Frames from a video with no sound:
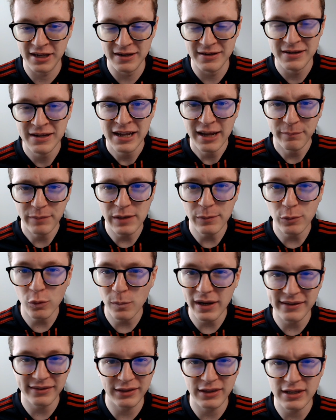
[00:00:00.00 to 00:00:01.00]
and people
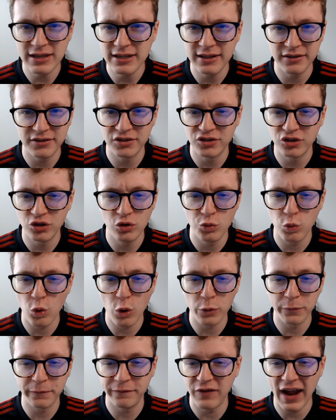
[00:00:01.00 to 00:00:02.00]
might think it's too
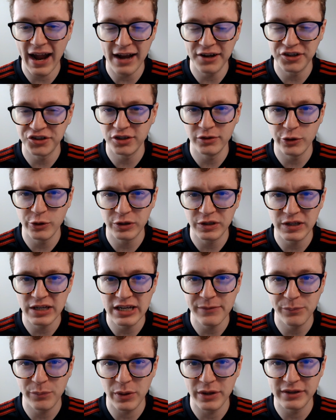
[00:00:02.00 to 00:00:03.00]
old-fashioned
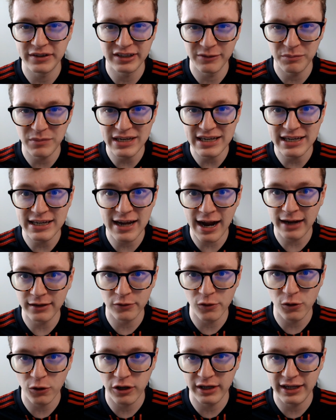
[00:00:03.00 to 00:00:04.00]
looking, but to me, I
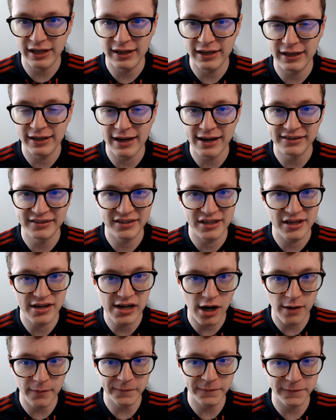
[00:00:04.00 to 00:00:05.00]
look at it and I see
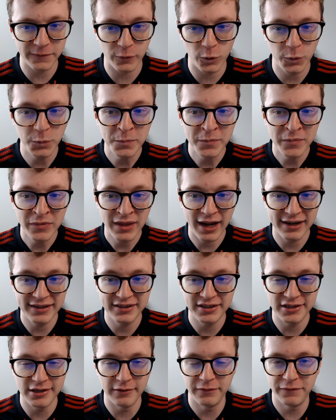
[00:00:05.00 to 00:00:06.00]
comfort, I
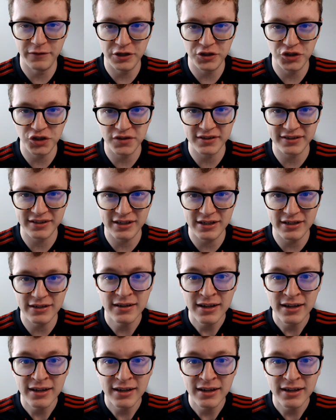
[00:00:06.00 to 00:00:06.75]
see efficiency.